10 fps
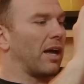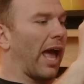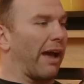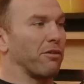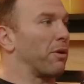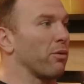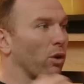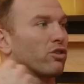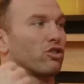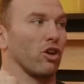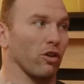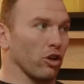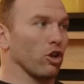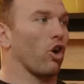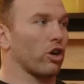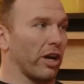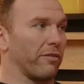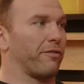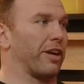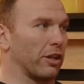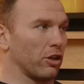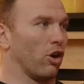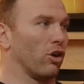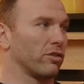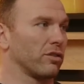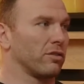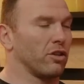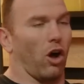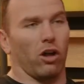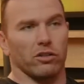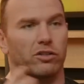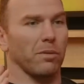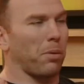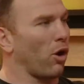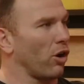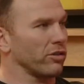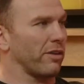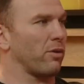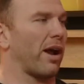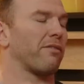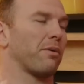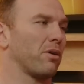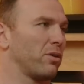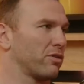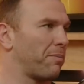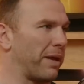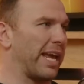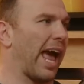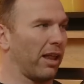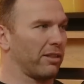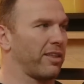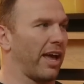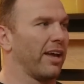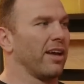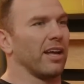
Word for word: Everybody wants to look and feel good, mm. not to post everywhere. Everybody wants to be healthy.